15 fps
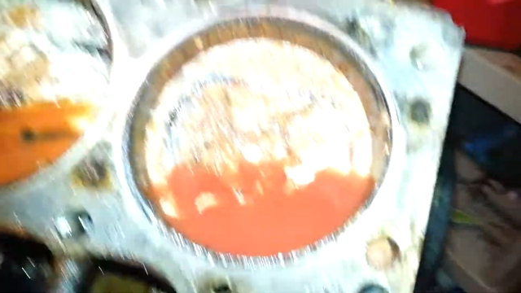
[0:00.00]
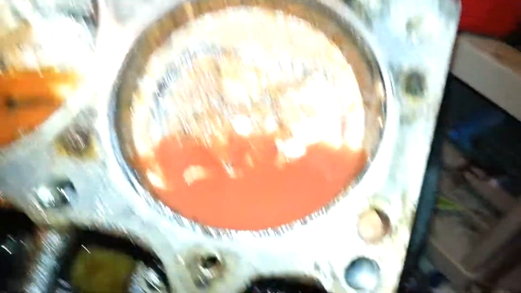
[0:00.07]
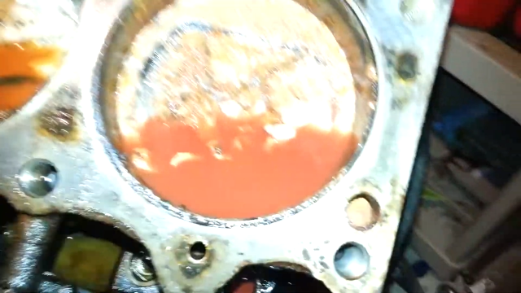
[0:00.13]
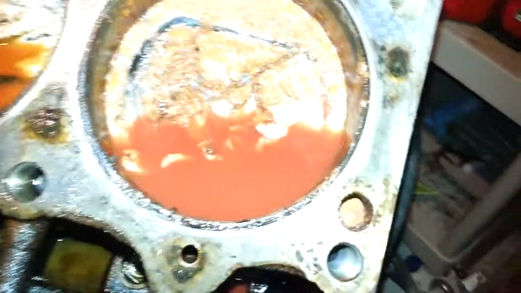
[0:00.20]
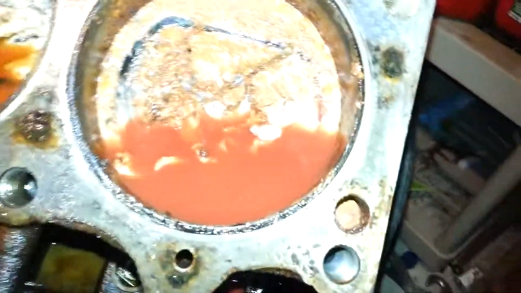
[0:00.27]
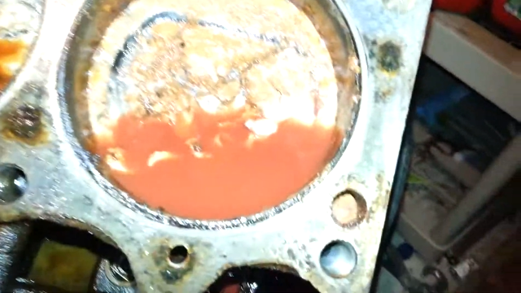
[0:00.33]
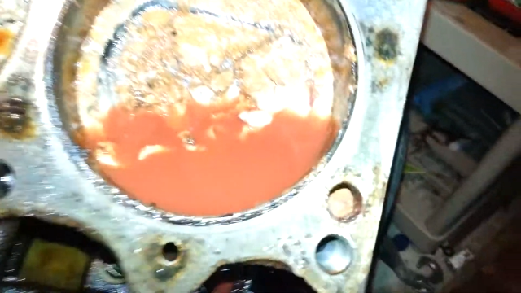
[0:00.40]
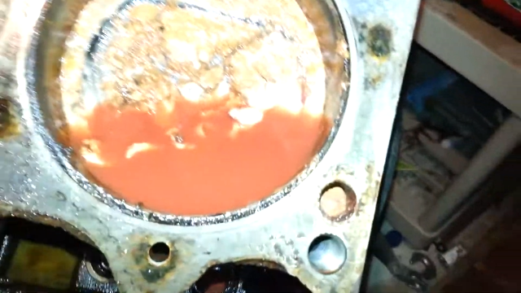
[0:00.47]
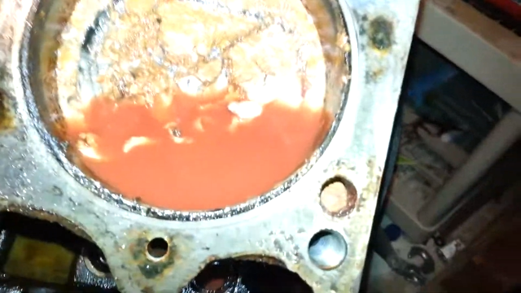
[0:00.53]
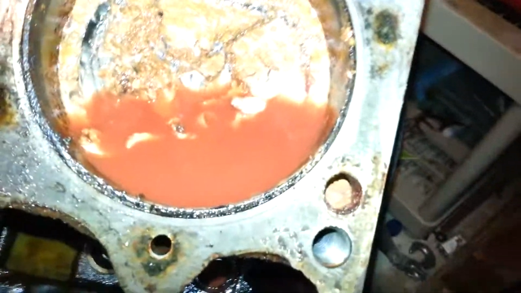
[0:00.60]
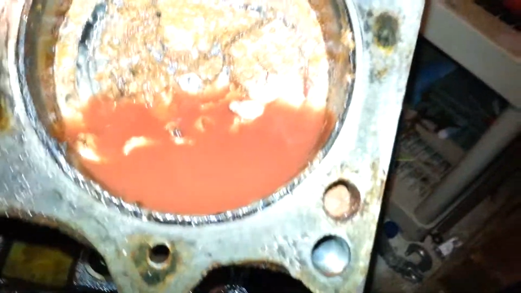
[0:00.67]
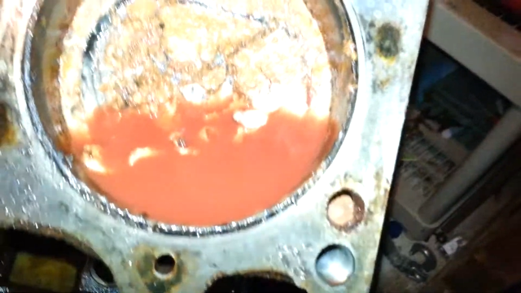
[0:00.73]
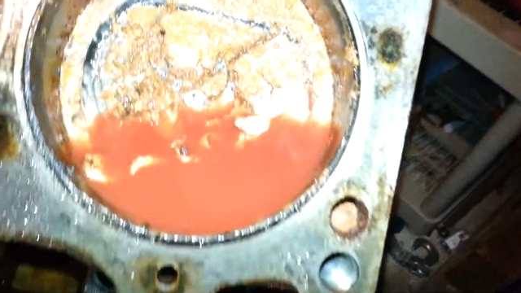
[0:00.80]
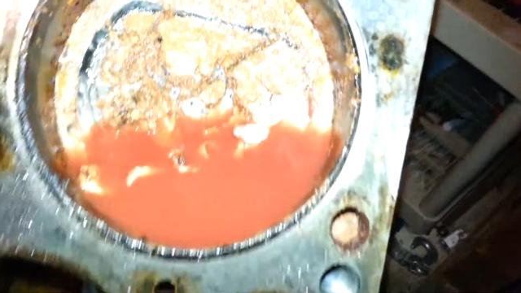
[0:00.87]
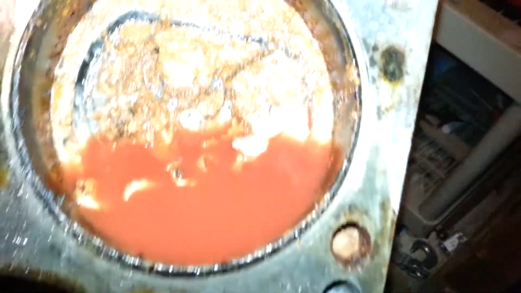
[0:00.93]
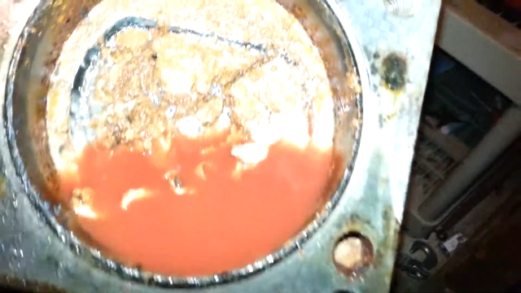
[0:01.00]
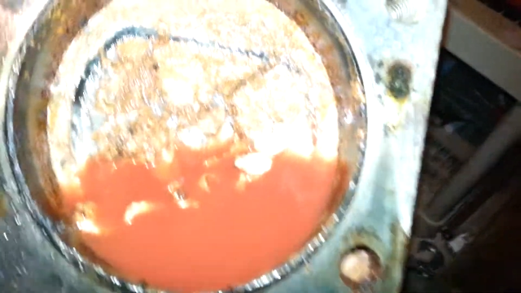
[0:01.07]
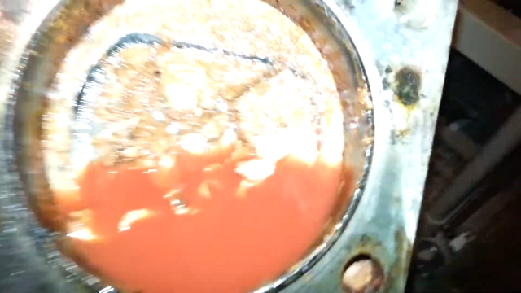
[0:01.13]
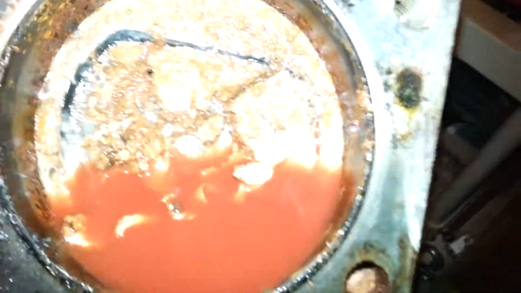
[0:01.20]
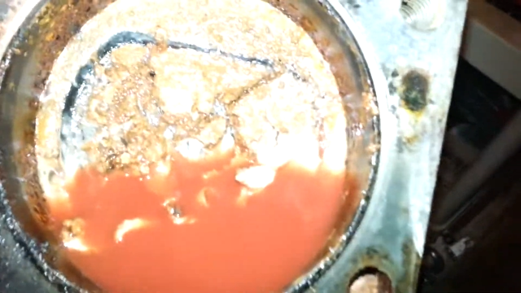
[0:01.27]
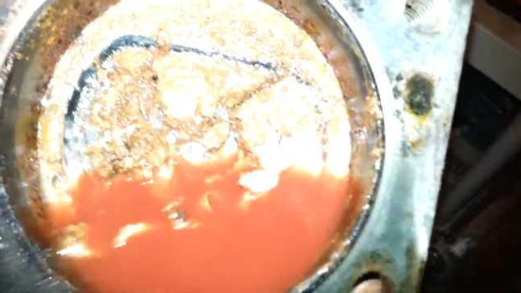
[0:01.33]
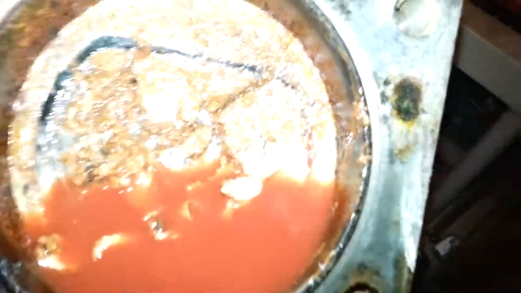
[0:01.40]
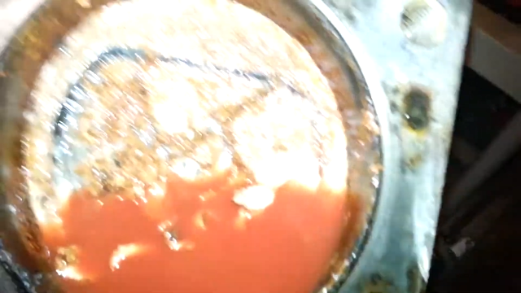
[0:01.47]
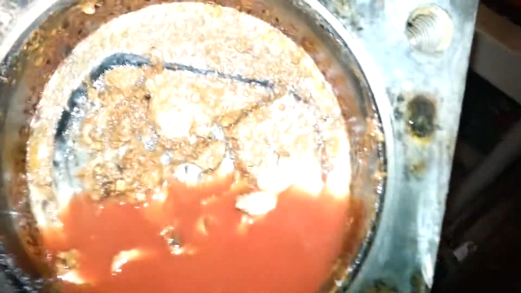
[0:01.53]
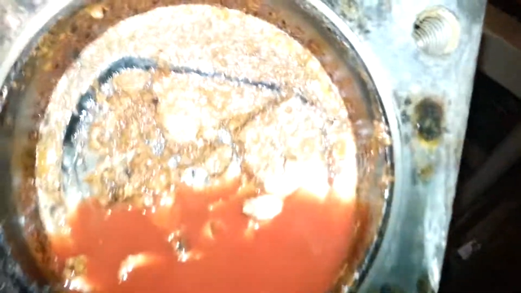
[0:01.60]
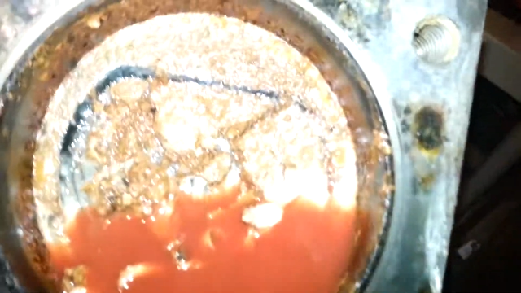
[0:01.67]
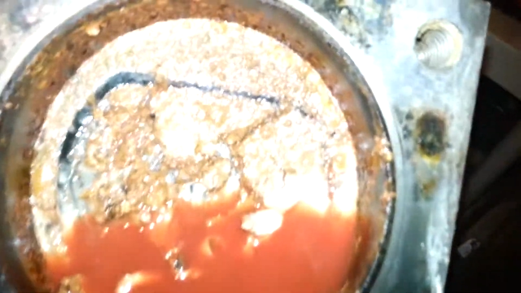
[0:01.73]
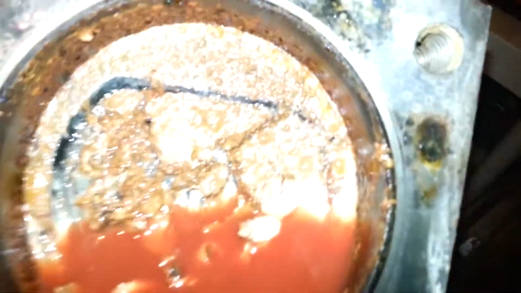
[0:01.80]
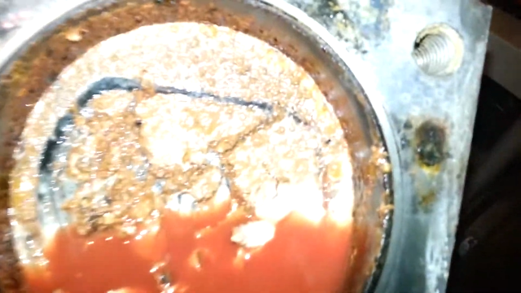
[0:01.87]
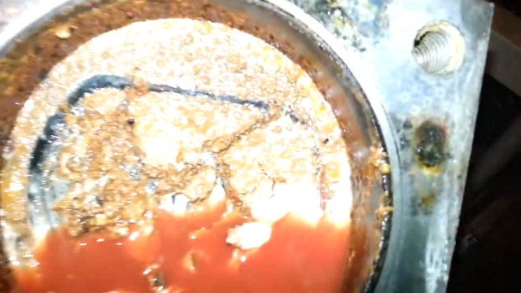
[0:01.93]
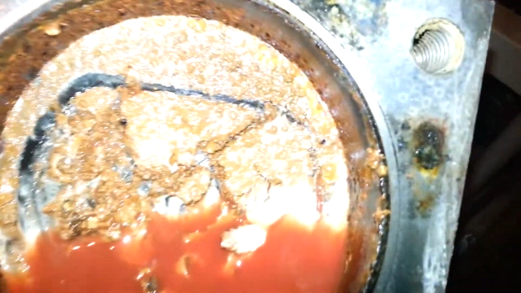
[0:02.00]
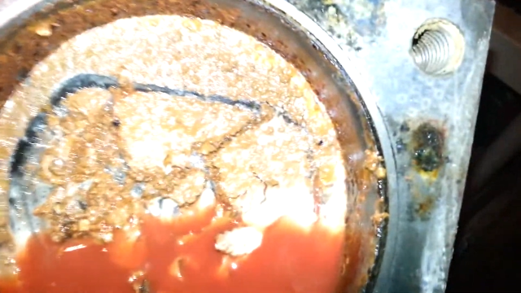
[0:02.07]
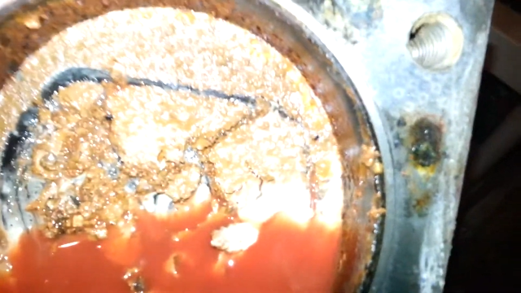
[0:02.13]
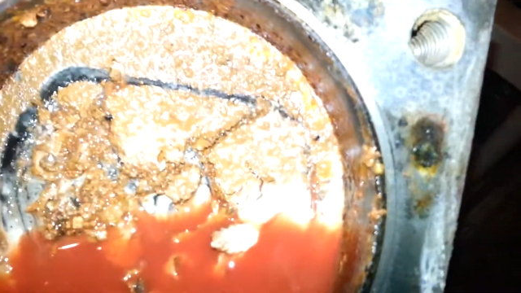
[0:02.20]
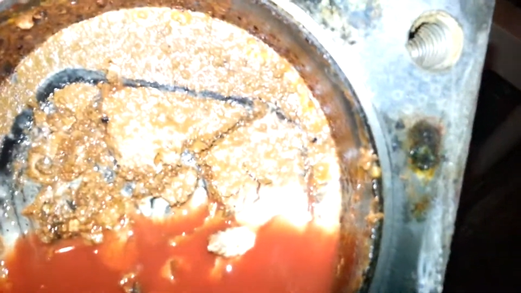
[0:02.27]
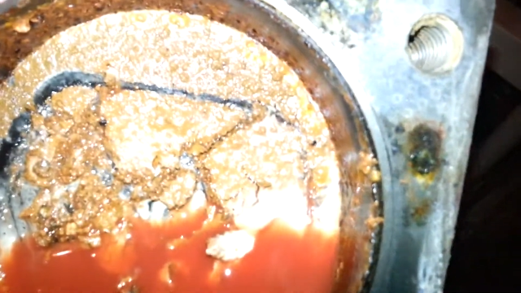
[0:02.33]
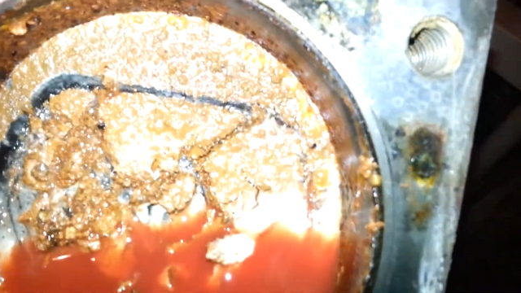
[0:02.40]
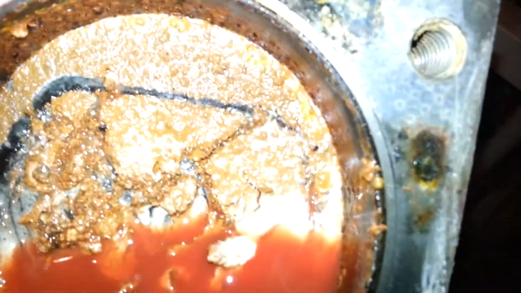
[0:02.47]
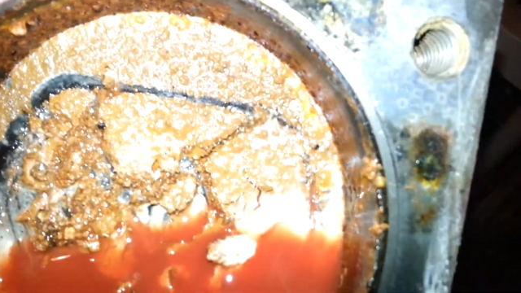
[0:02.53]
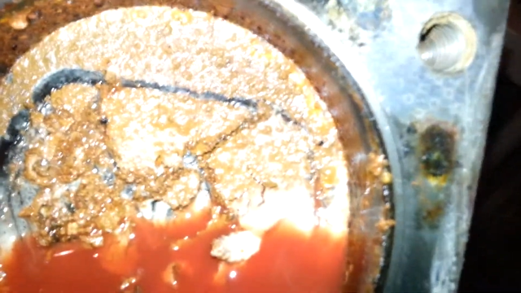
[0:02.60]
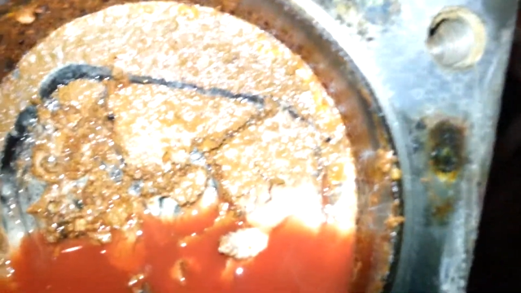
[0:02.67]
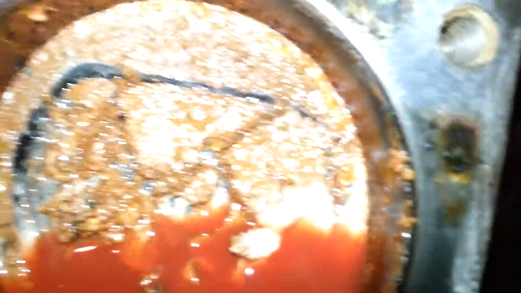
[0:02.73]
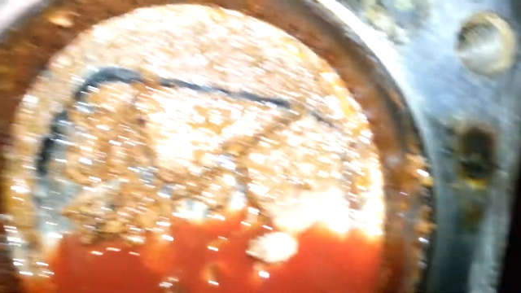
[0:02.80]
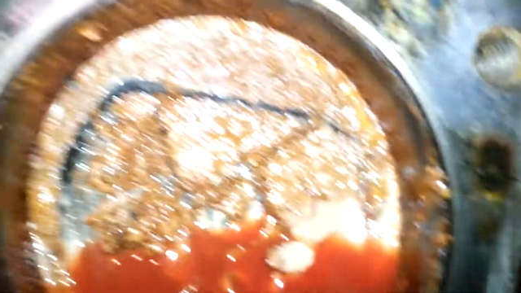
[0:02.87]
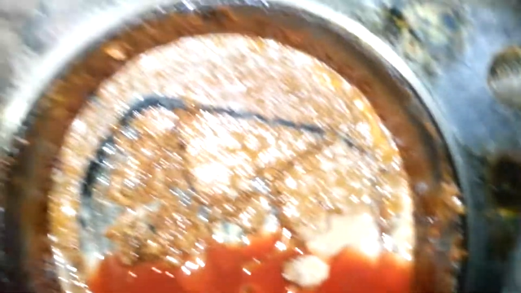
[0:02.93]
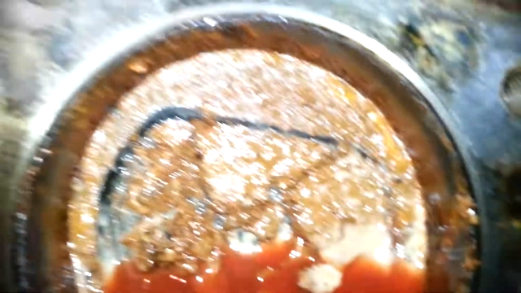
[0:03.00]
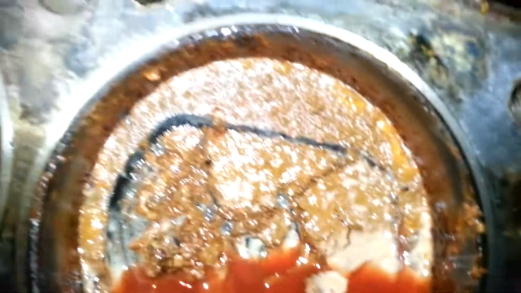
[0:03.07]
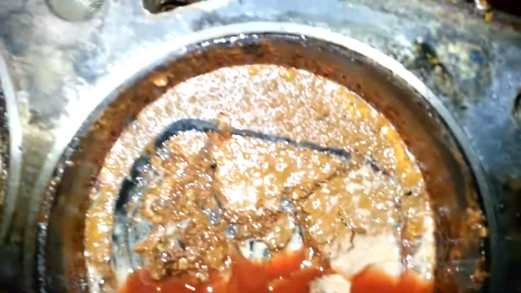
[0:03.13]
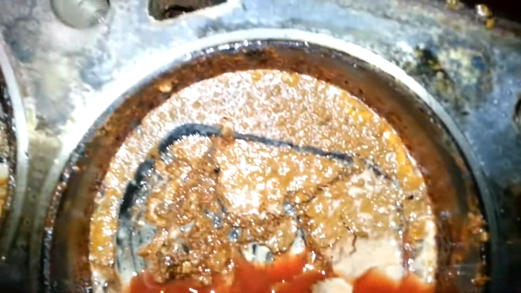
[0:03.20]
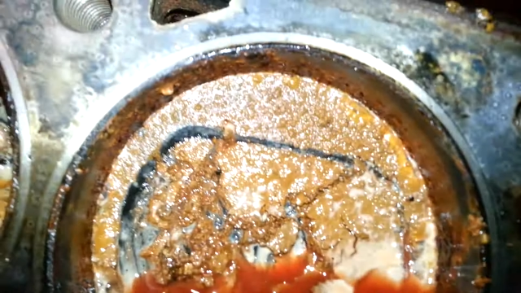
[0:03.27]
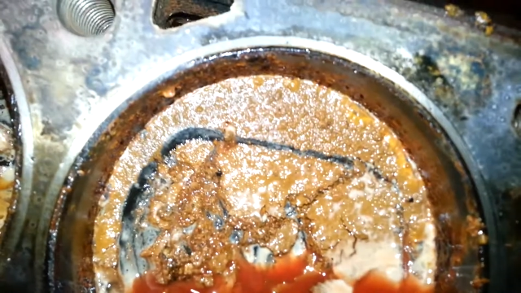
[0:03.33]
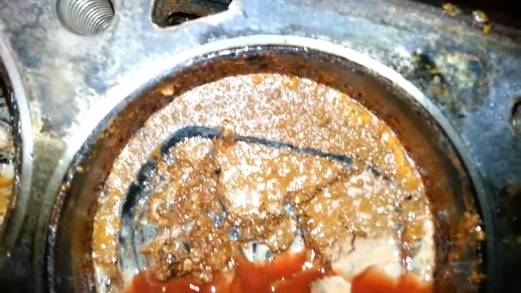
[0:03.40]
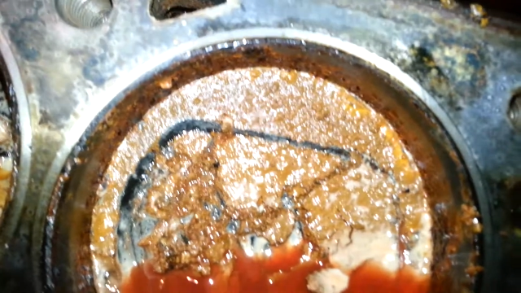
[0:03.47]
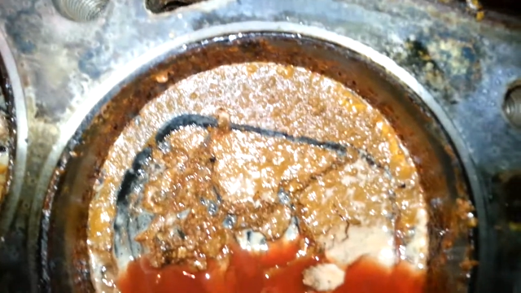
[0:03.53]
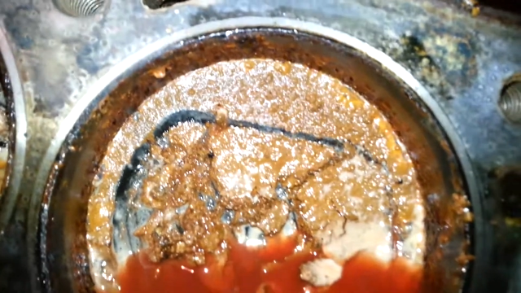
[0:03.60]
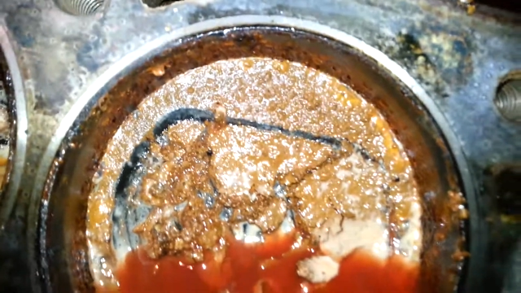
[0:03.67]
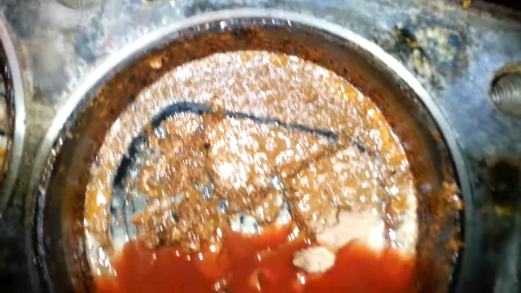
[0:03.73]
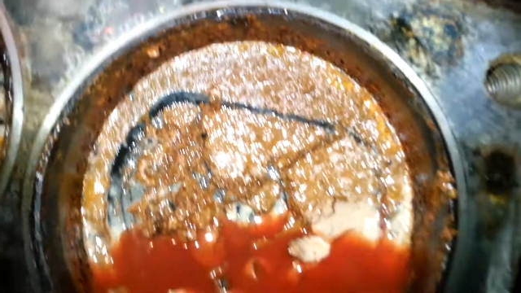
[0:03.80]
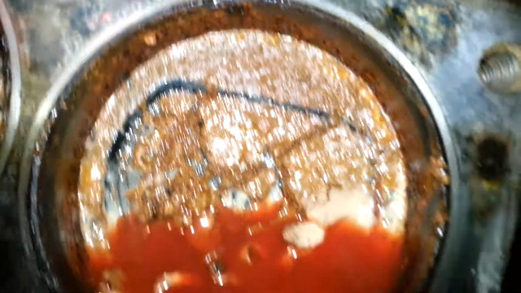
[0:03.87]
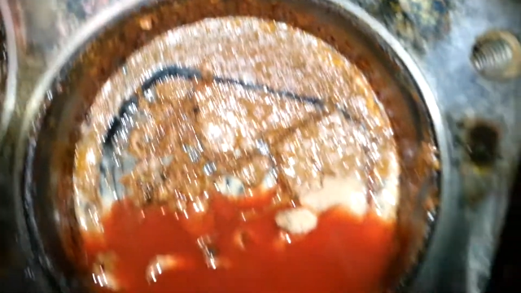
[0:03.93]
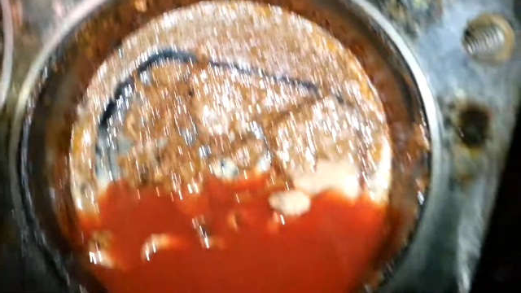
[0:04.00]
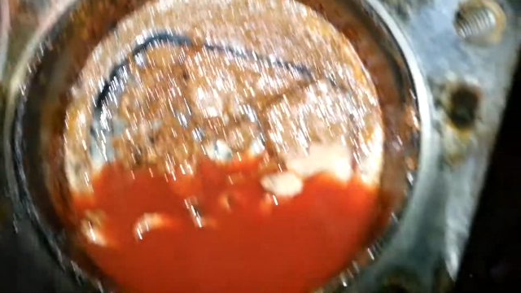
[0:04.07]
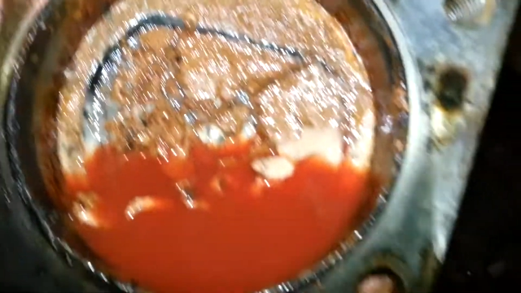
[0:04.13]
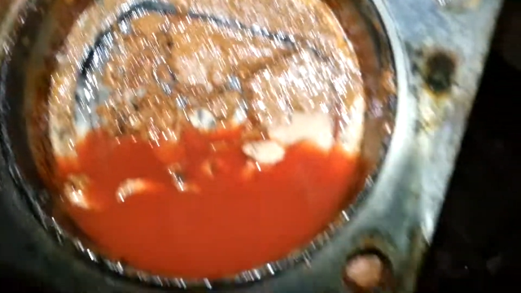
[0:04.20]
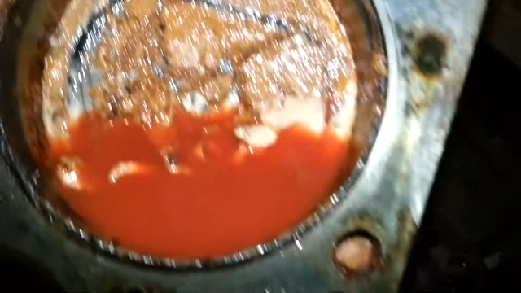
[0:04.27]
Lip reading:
(no speaker visible)